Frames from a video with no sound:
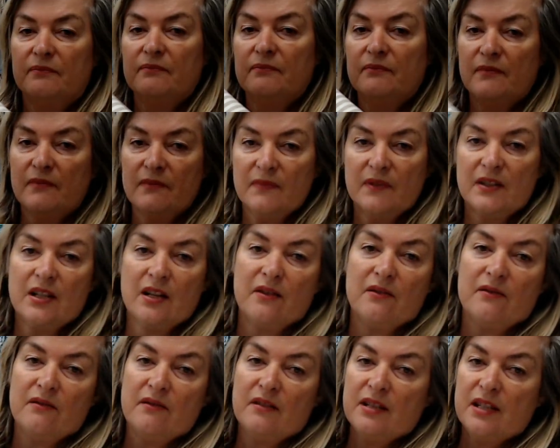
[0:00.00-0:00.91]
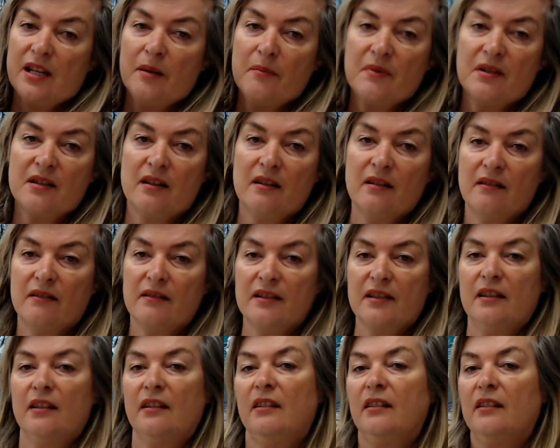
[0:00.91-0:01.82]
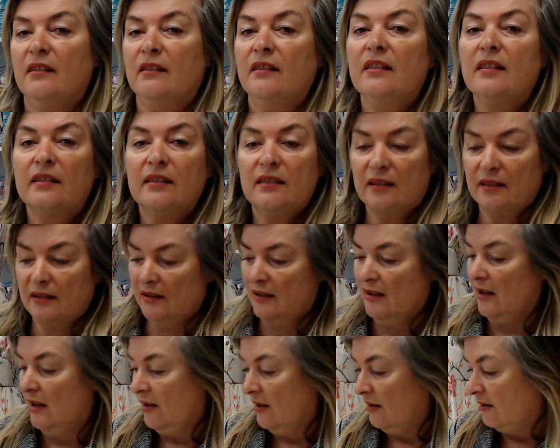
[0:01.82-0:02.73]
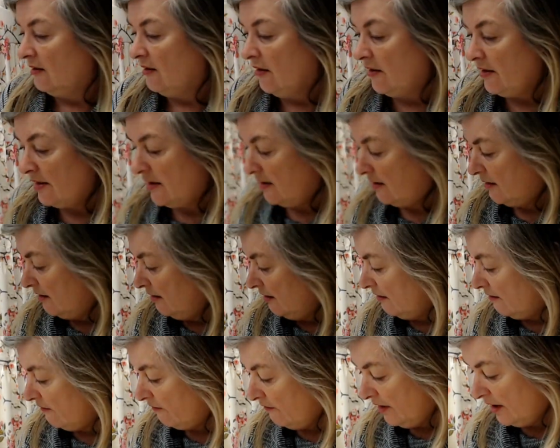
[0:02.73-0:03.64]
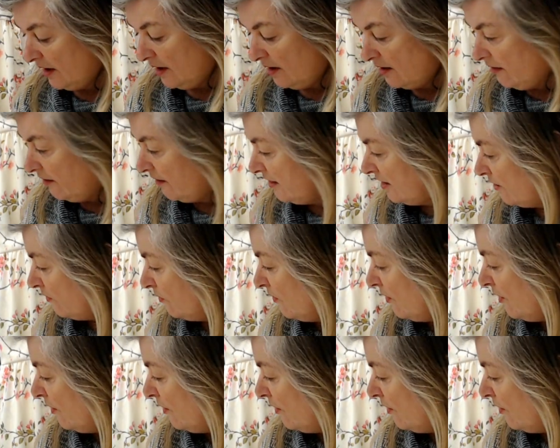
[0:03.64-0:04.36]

So same as the last linen, nice, really nice to work